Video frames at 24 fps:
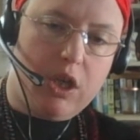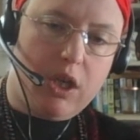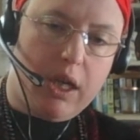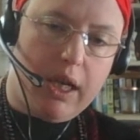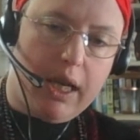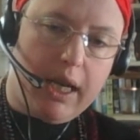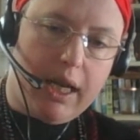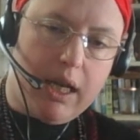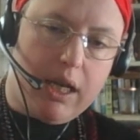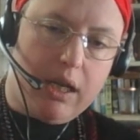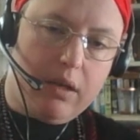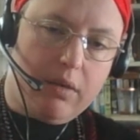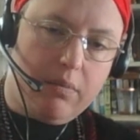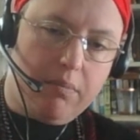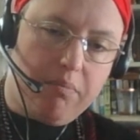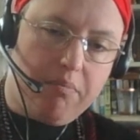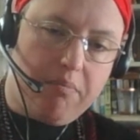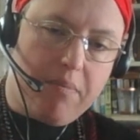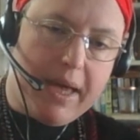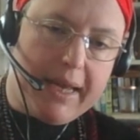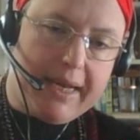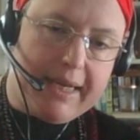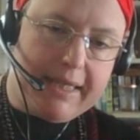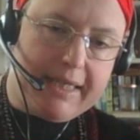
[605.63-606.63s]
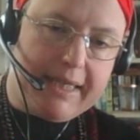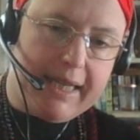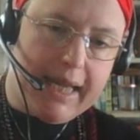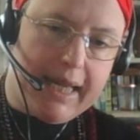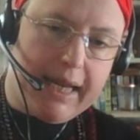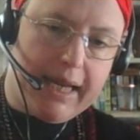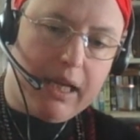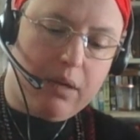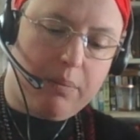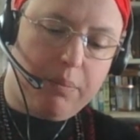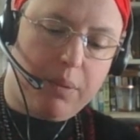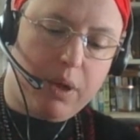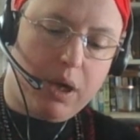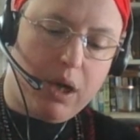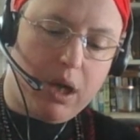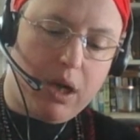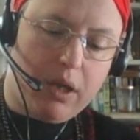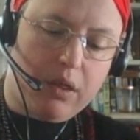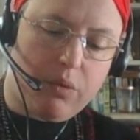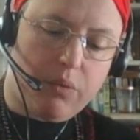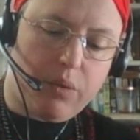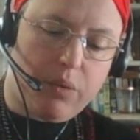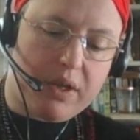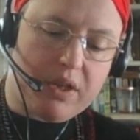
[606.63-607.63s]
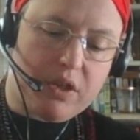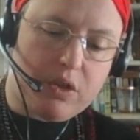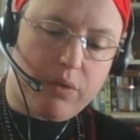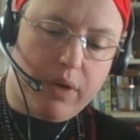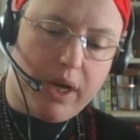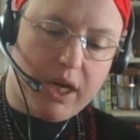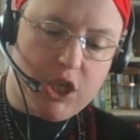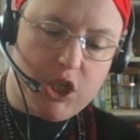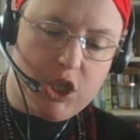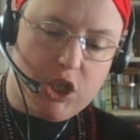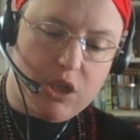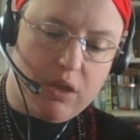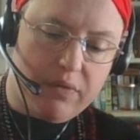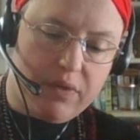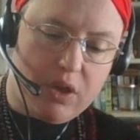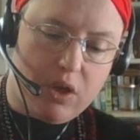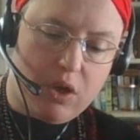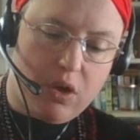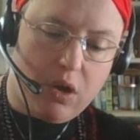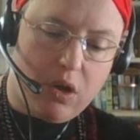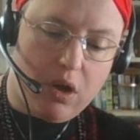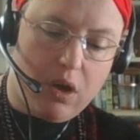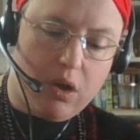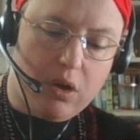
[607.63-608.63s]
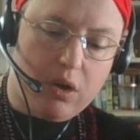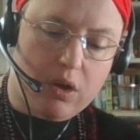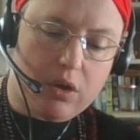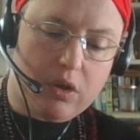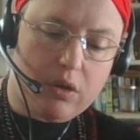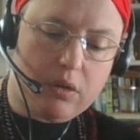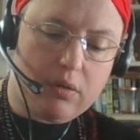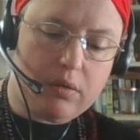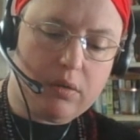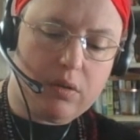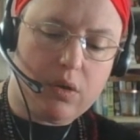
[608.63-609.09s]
in meditating upon the resurrection of the daughter,